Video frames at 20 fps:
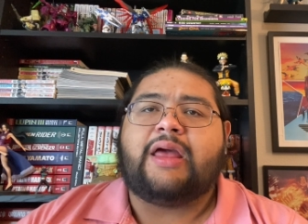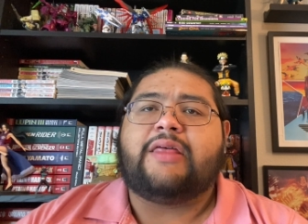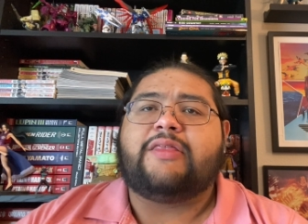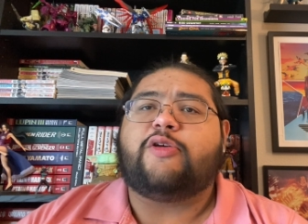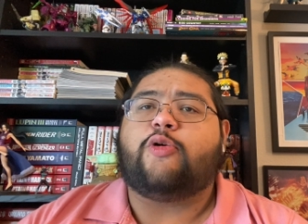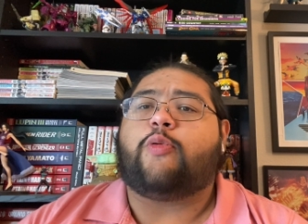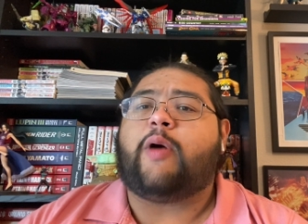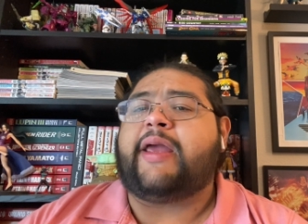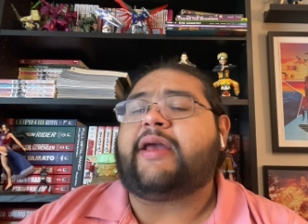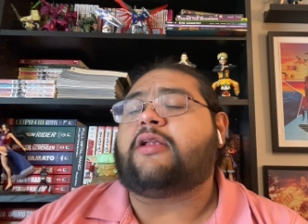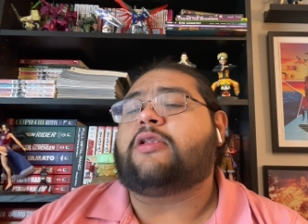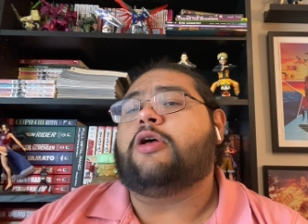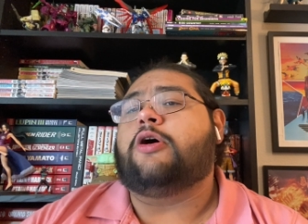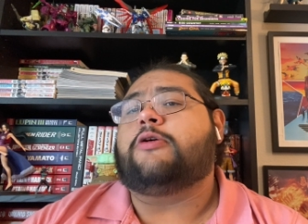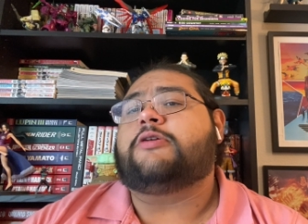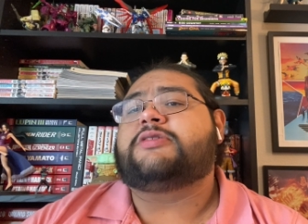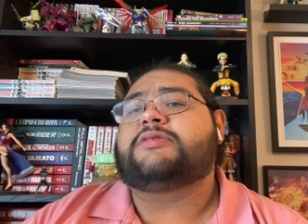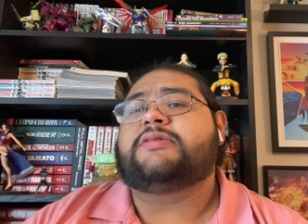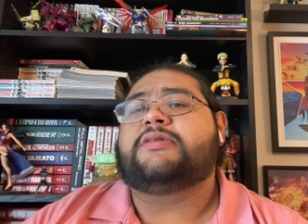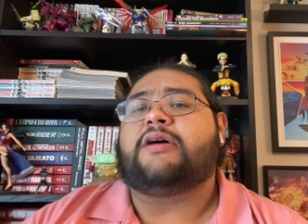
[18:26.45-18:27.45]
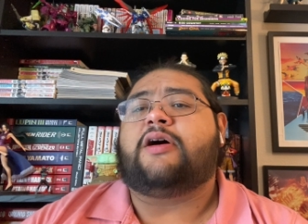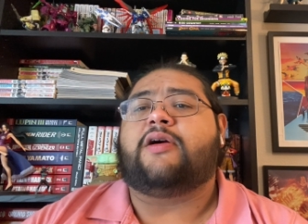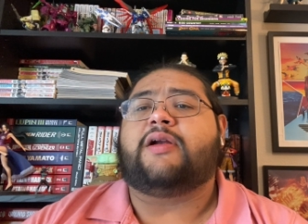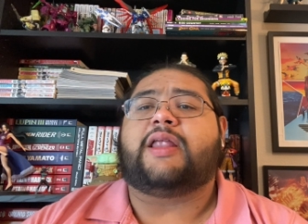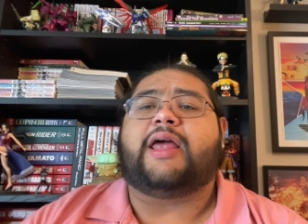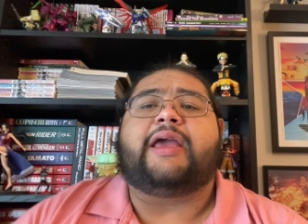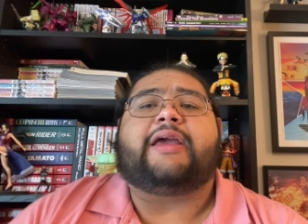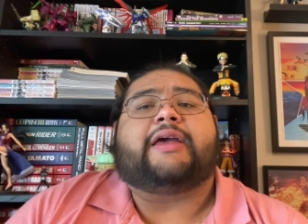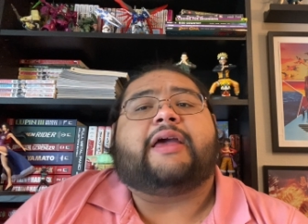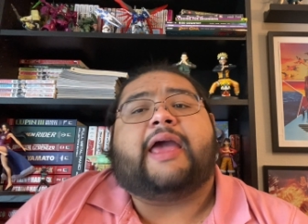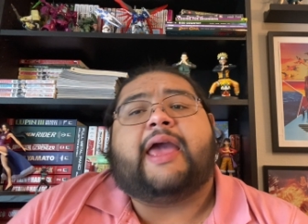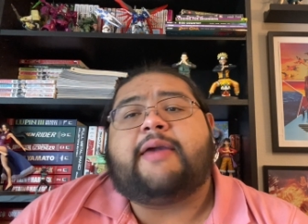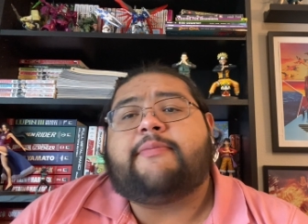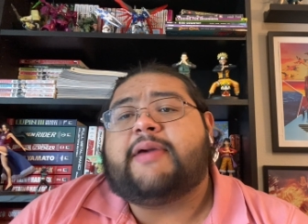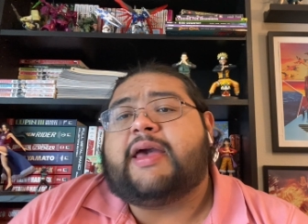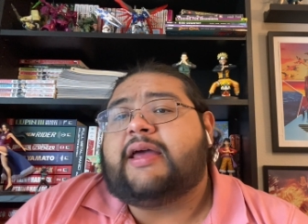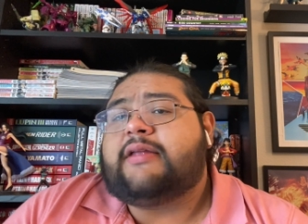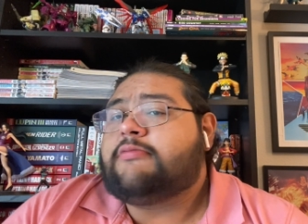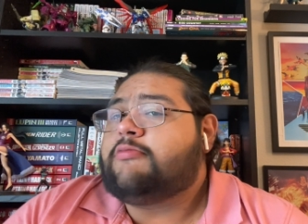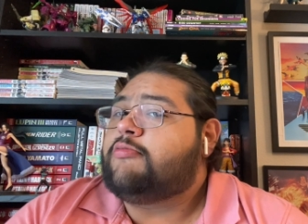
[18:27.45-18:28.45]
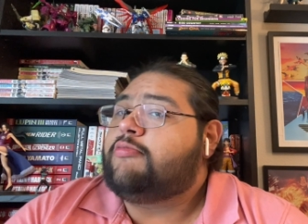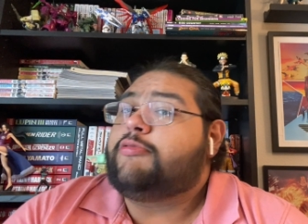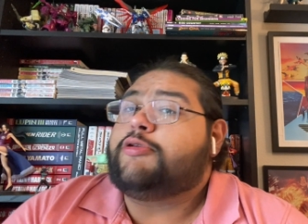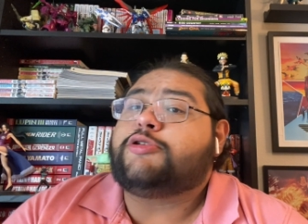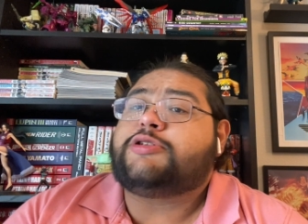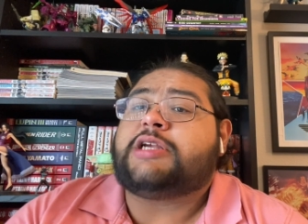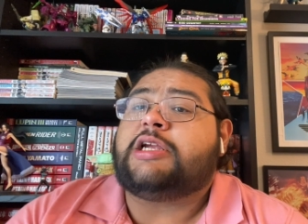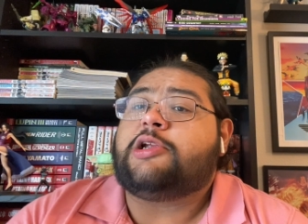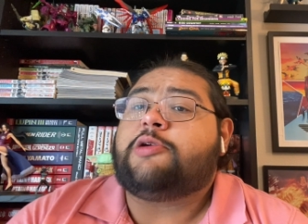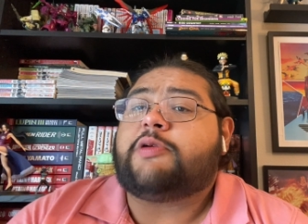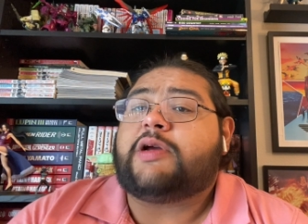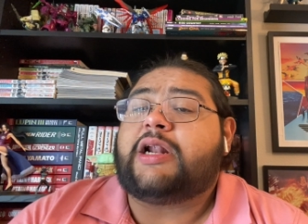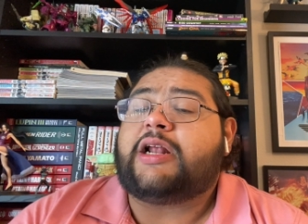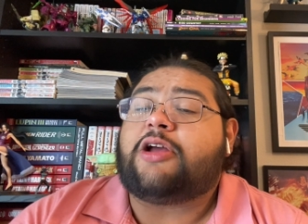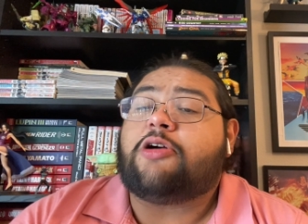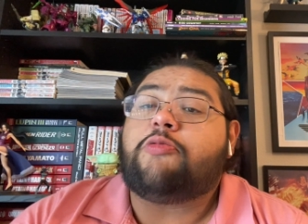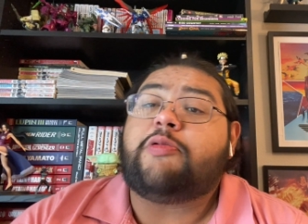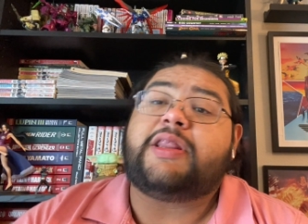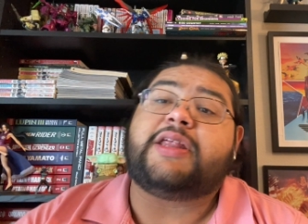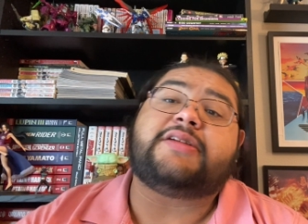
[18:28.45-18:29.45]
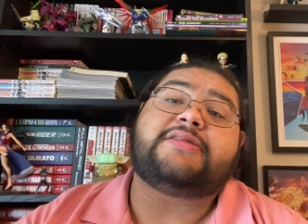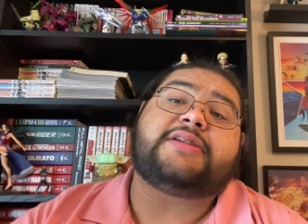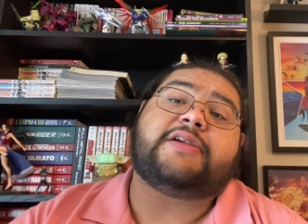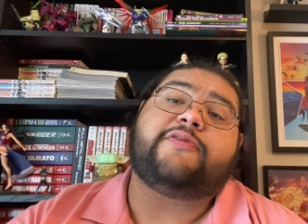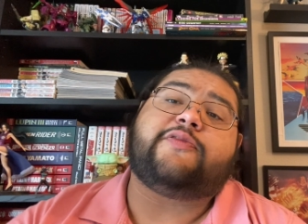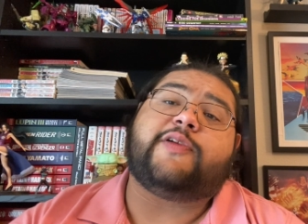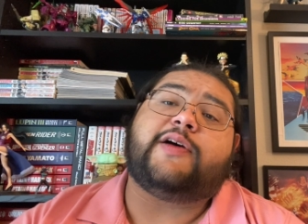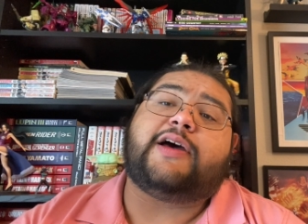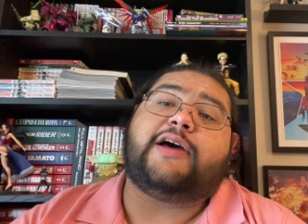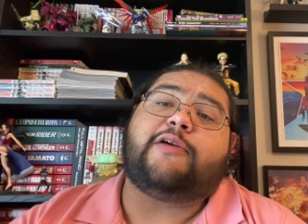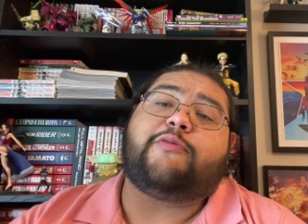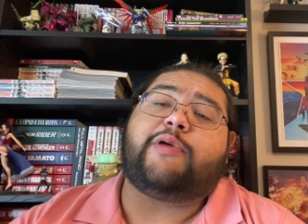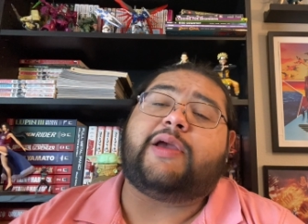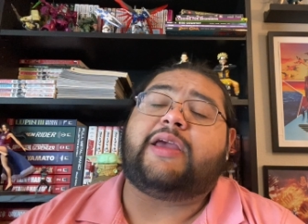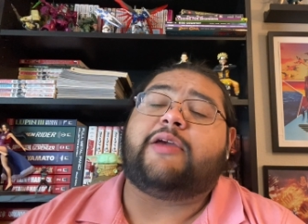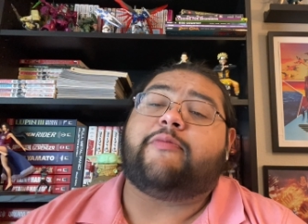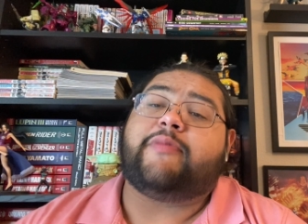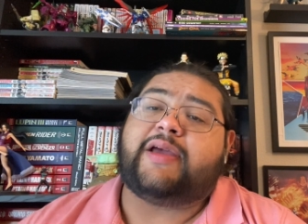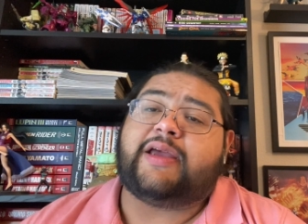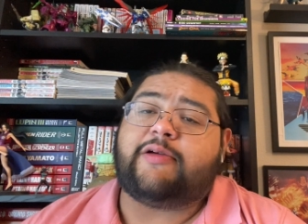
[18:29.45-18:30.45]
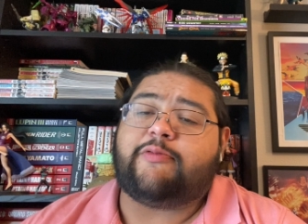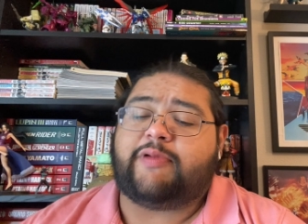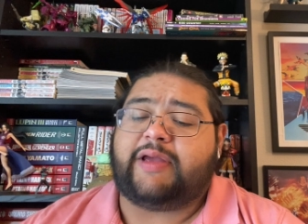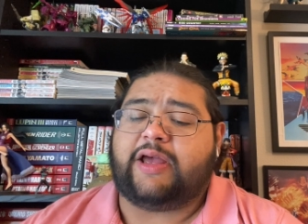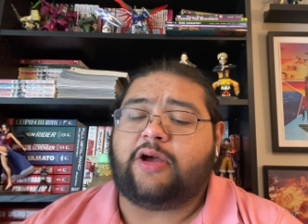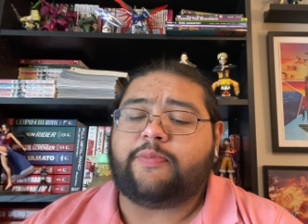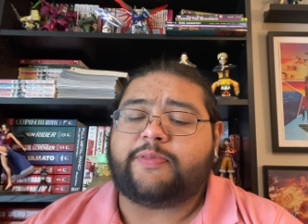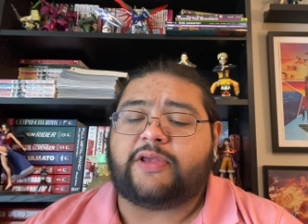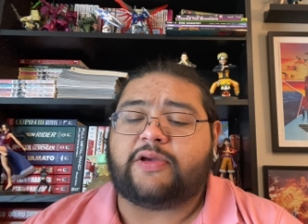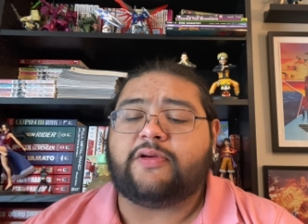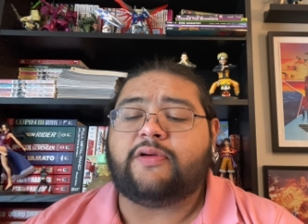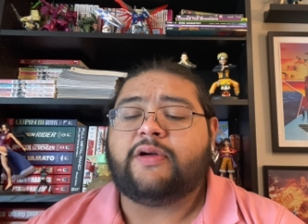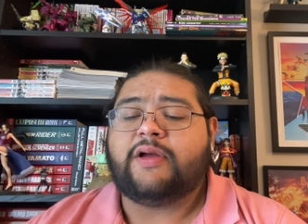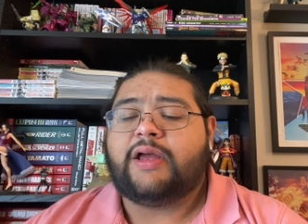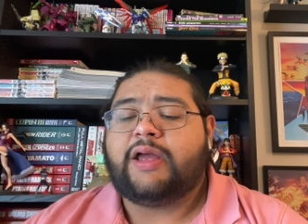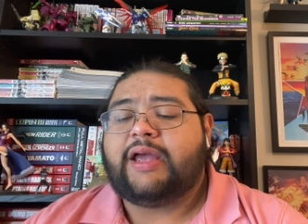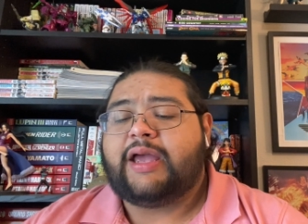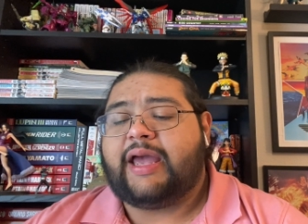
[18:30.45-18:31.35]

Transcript: the White Cloaks are like, hey man, you said you were going to go with us if uh, we, we, we helped you.